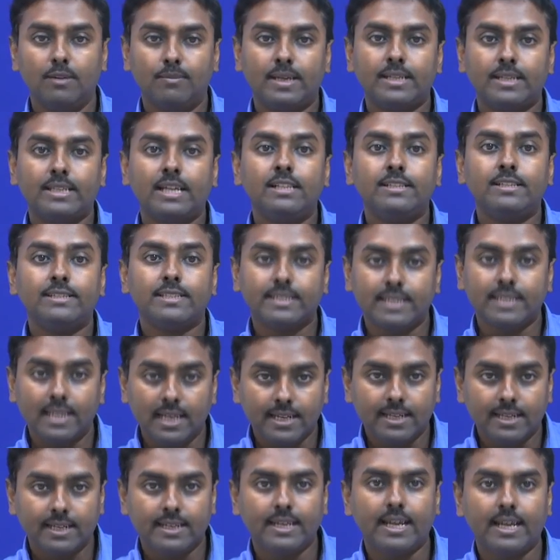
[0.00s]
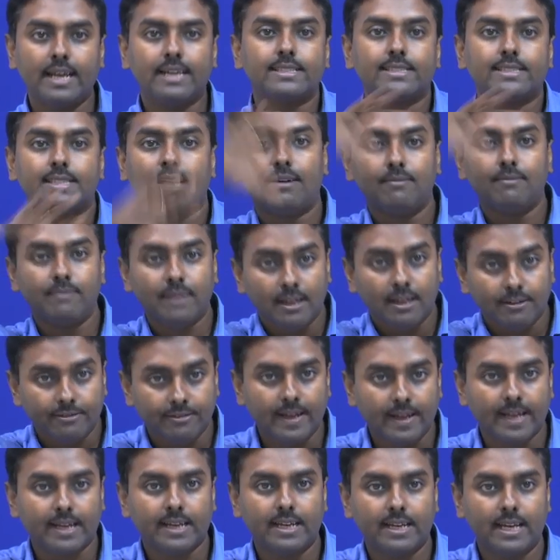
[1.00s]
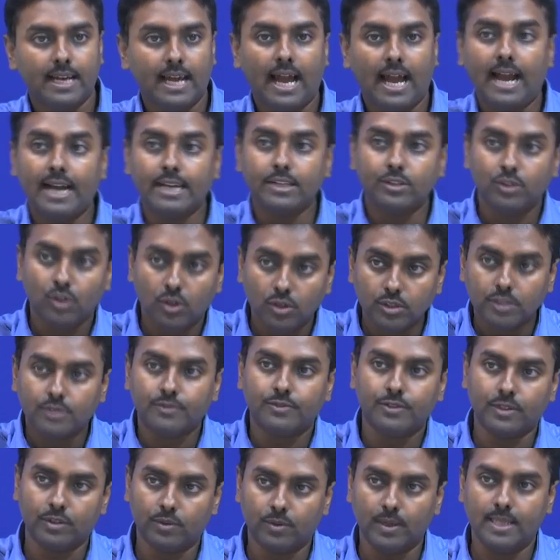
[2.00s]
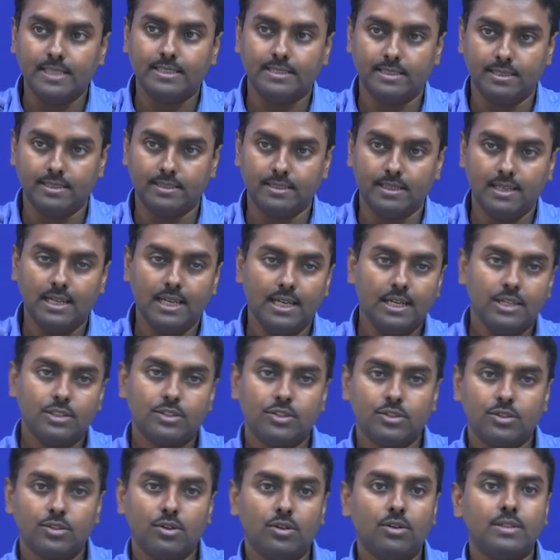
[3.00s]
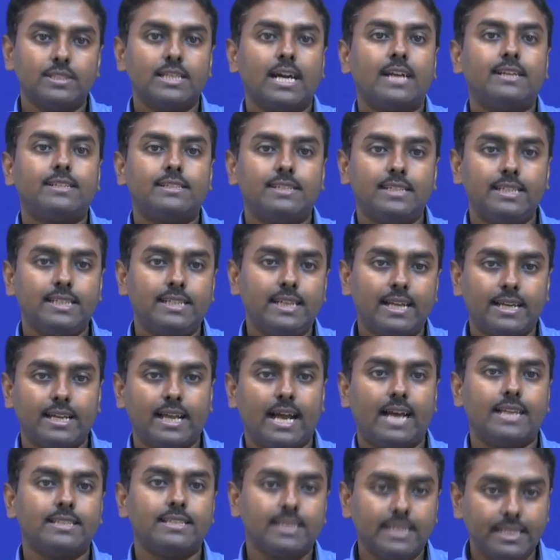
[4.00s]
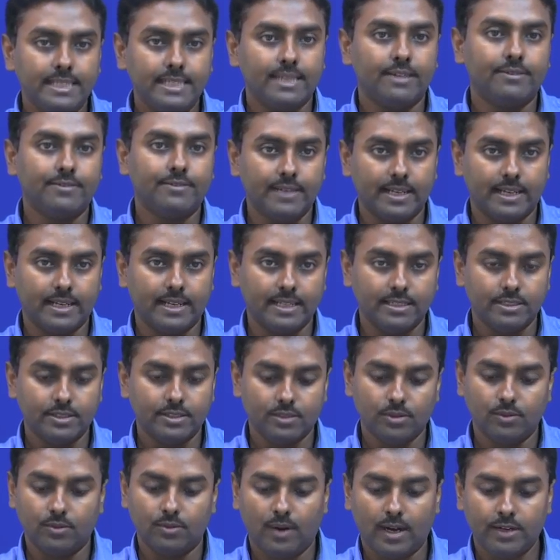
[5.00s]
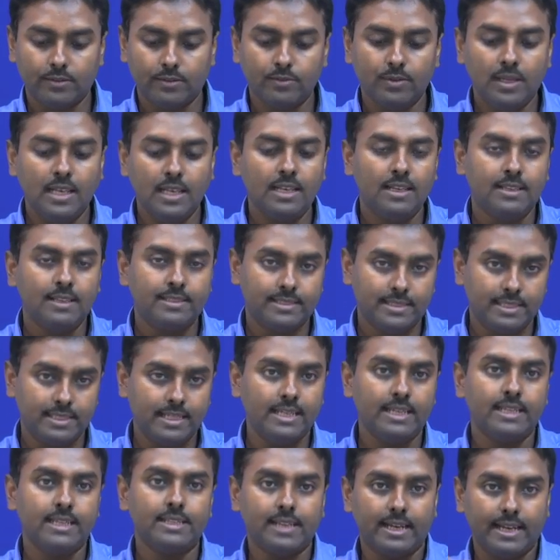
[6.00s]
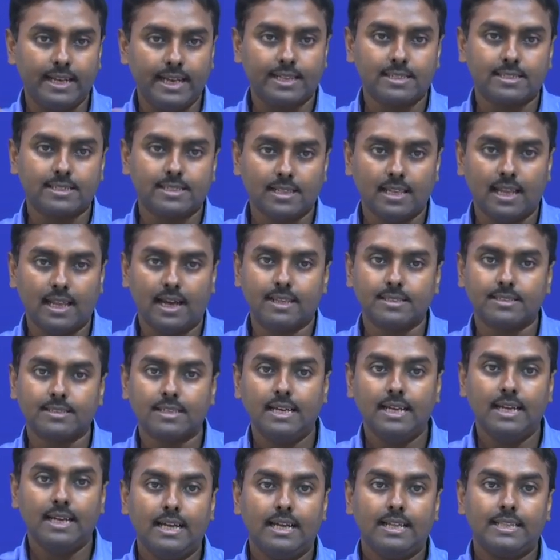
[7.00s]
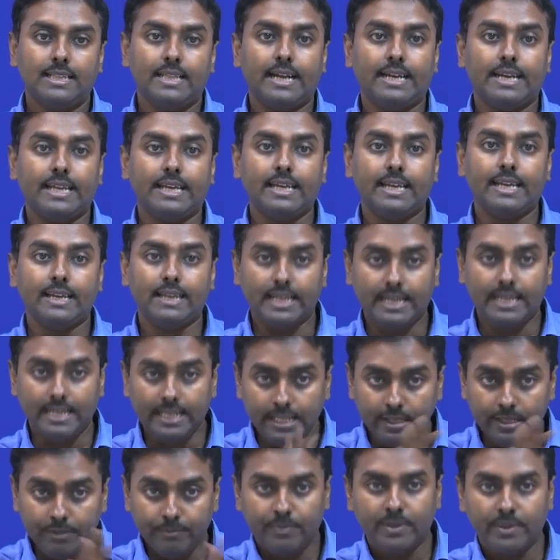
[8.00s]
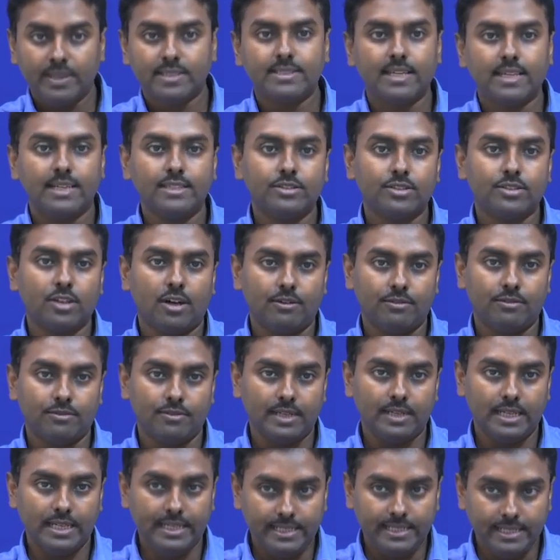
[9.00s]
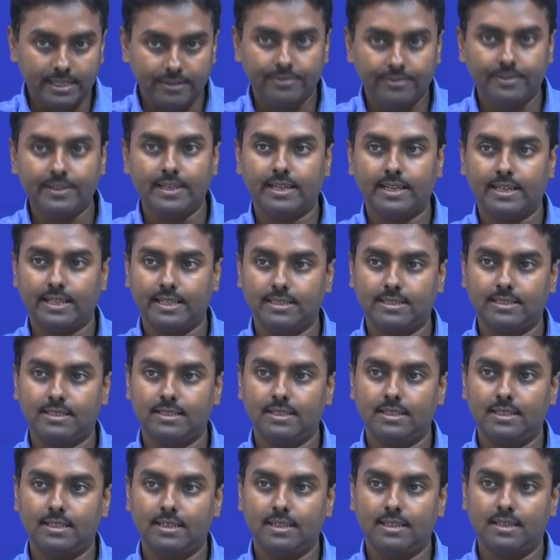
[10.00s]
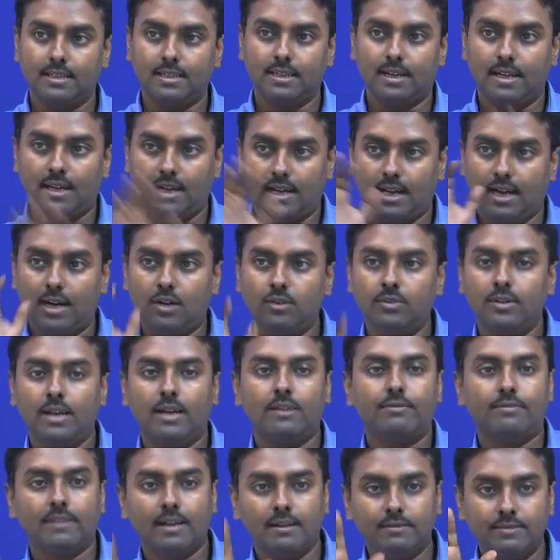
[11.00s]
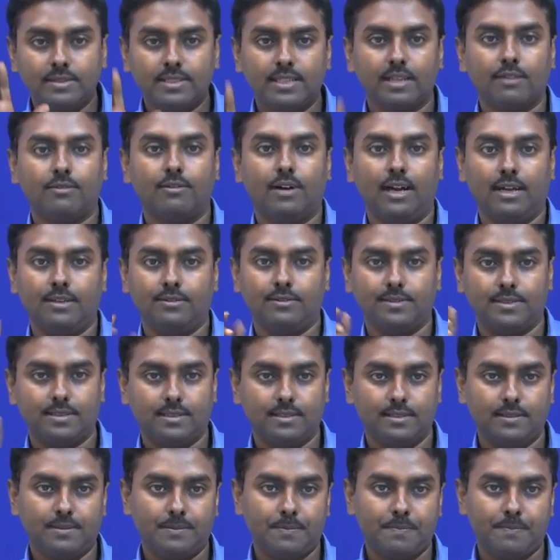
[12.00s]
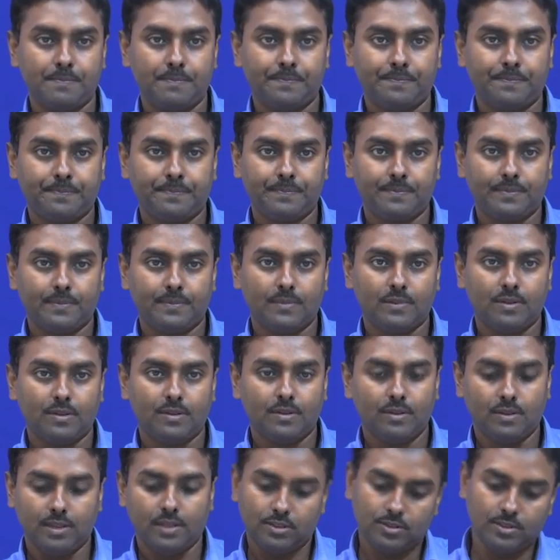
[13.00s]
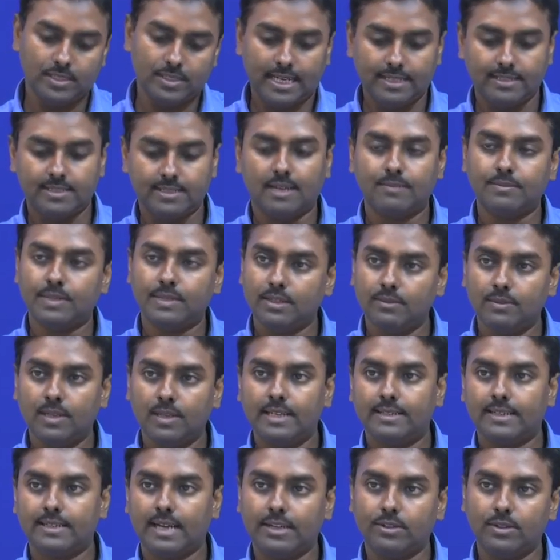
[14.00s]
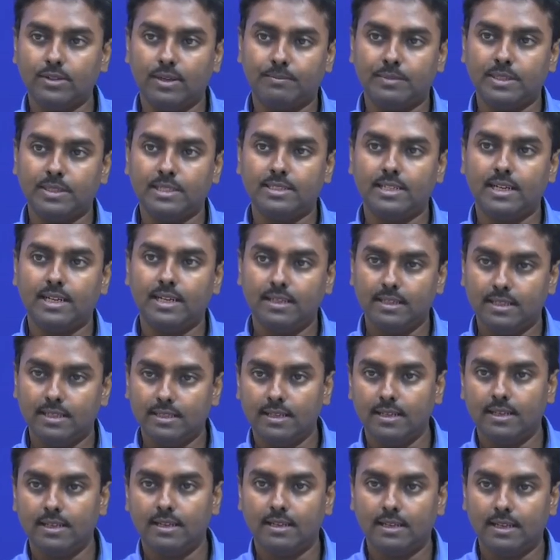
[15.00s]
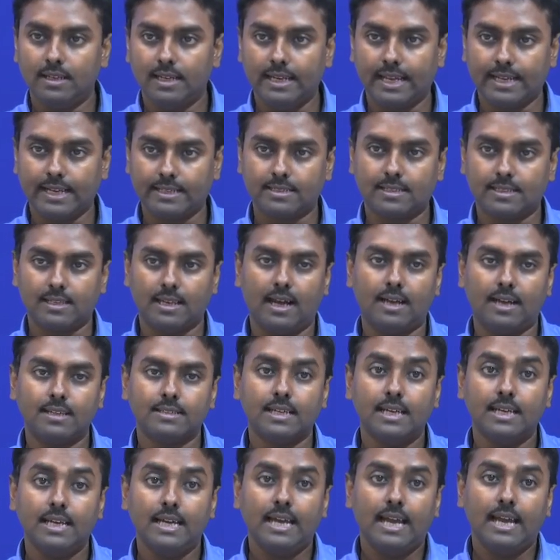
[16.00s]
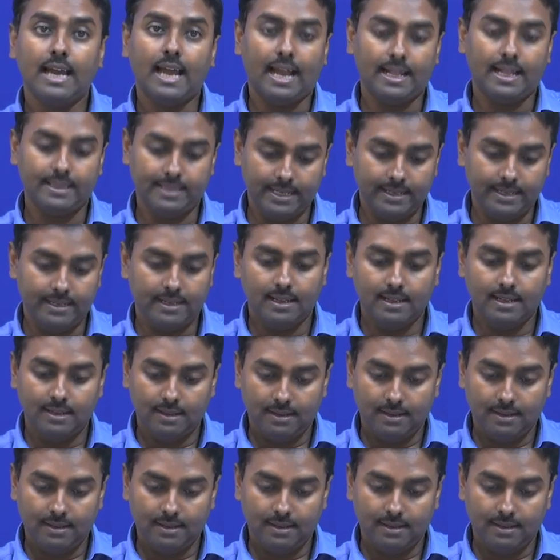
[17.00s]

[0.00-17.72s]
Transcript: but they will still create some effect at those frequencies. So, those are treated as interference. So, what we will see in the next class, that in presence of interference, how FM survives. Okay. So, that is something we will try to appreciate in the next class, and then